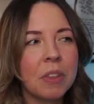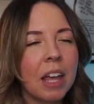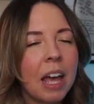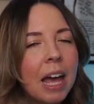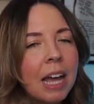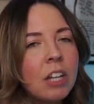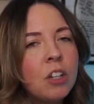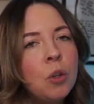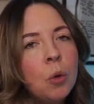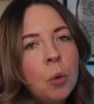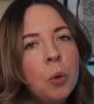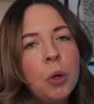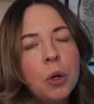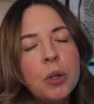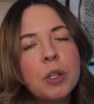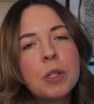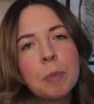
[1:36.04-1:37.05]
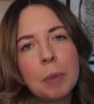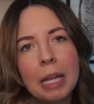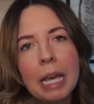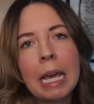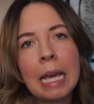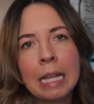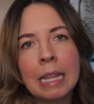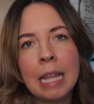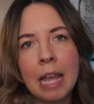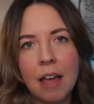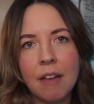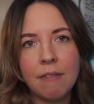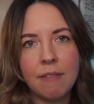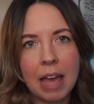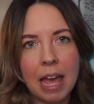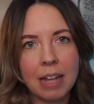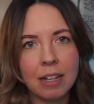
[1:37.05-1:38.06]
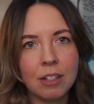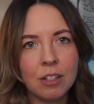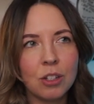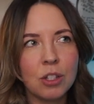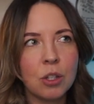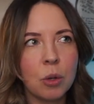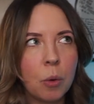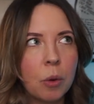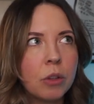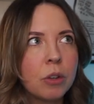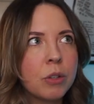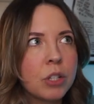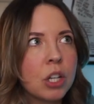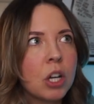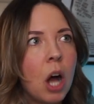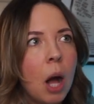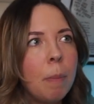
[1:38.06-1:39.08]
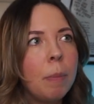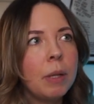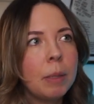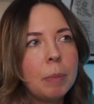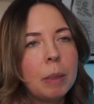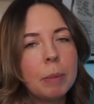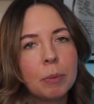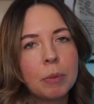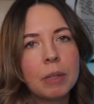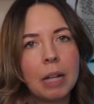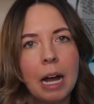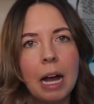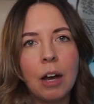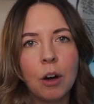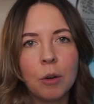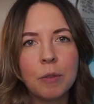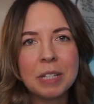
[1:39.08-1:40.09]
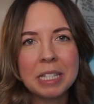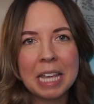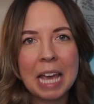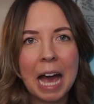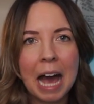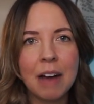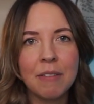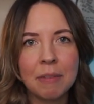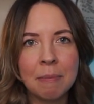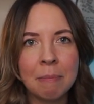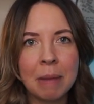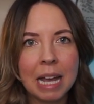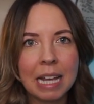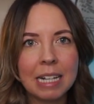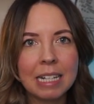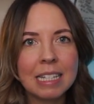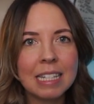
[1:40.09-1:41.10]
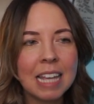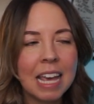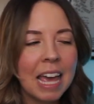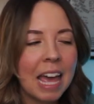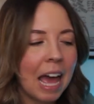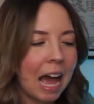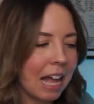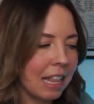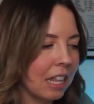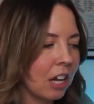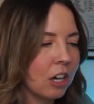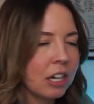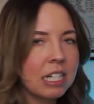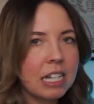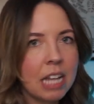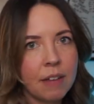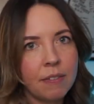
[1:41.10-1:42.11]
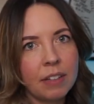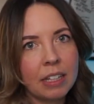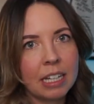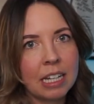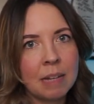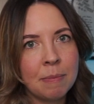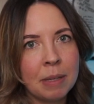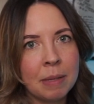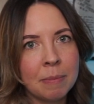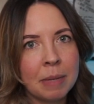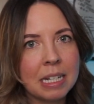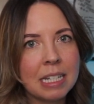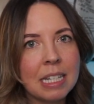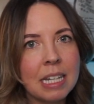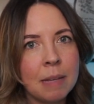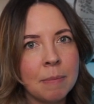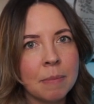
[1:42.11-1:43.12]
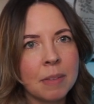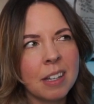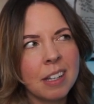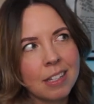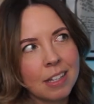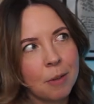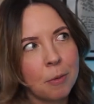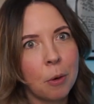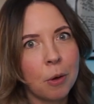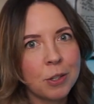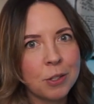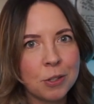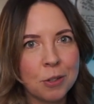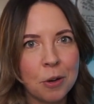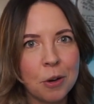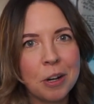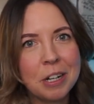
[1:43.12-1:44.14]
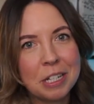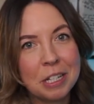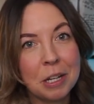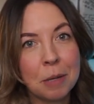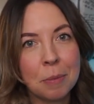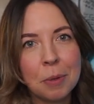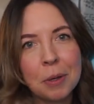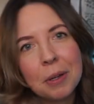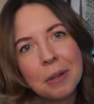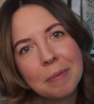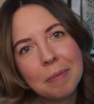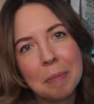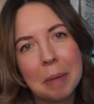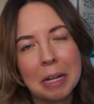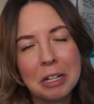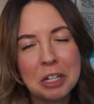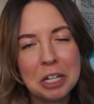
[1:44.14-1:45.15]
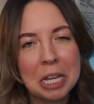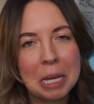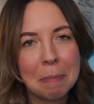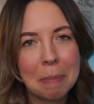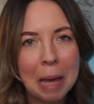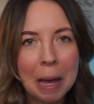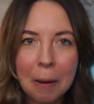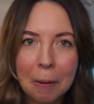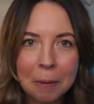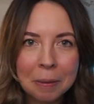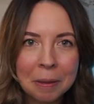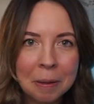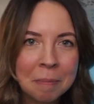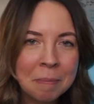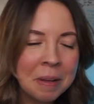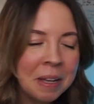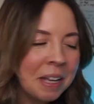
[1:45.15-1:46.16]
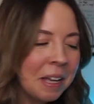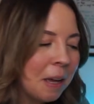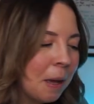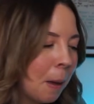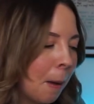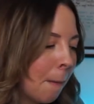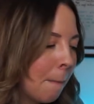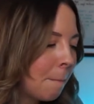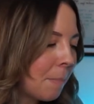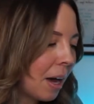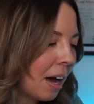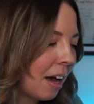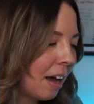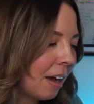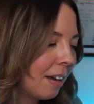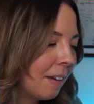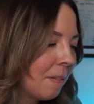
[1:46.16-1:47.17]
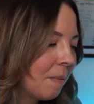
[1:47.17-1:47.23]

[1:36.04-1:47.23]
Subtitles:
I know who's playing in the event, so there was a couple of people that I obviously have in mind and that are definitely going to be in my team because I was already going to put a cheeky bet on them. But